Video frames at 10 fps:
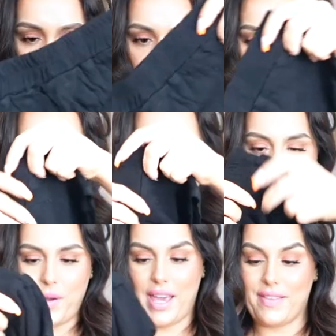
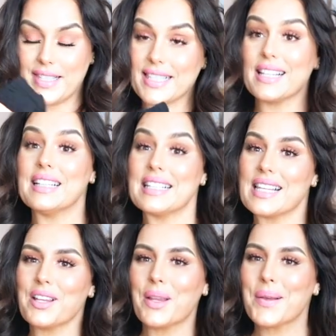Oh, okay. This is a, it's
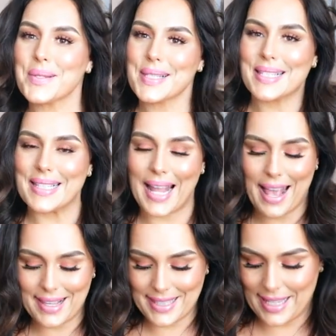a little
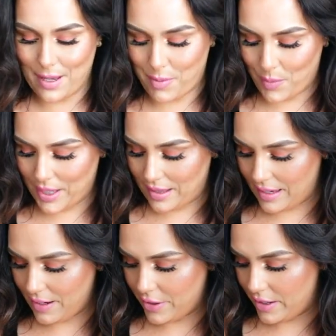snazzy, but we
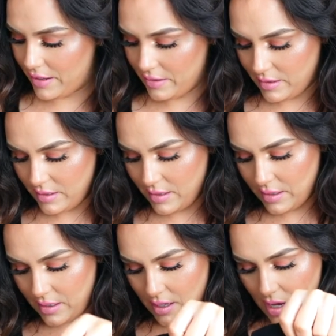like her.
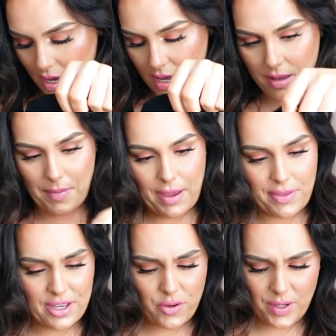Um, I
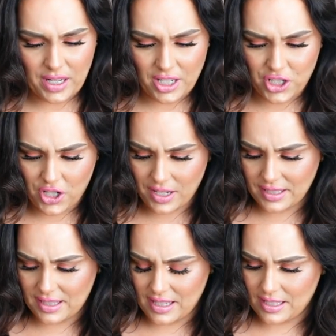think you can
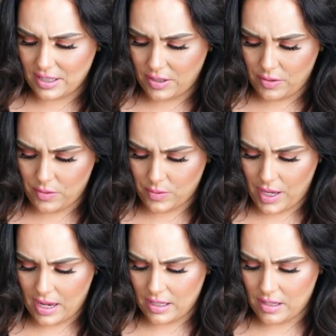adjust these too,
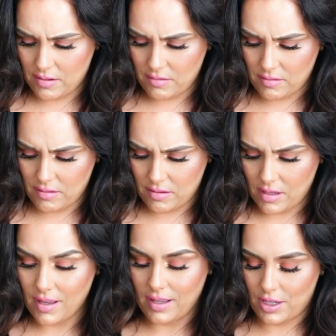can't you?
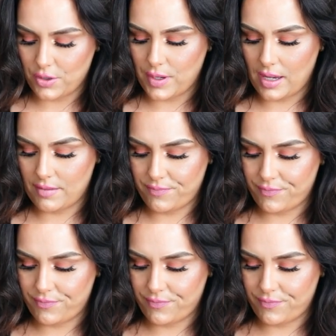Yes, you can.